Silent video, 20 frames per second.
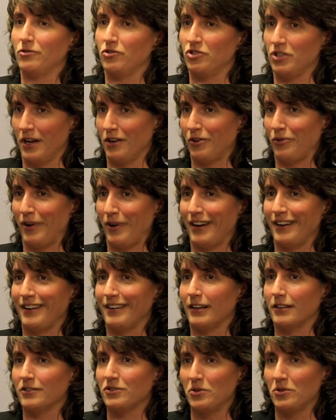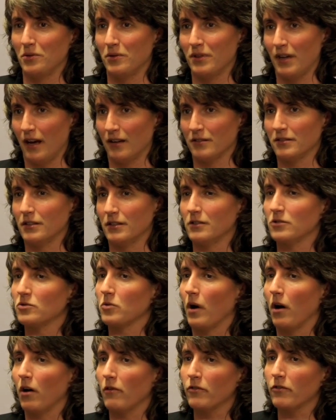generated at
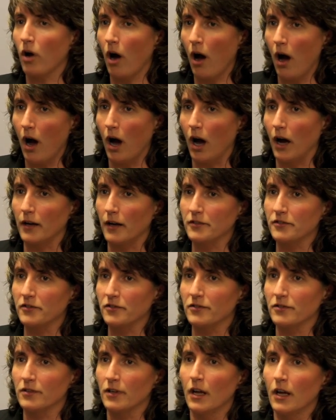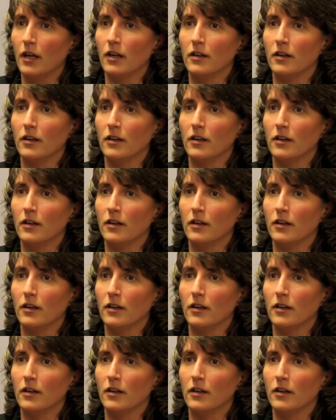2012 costs.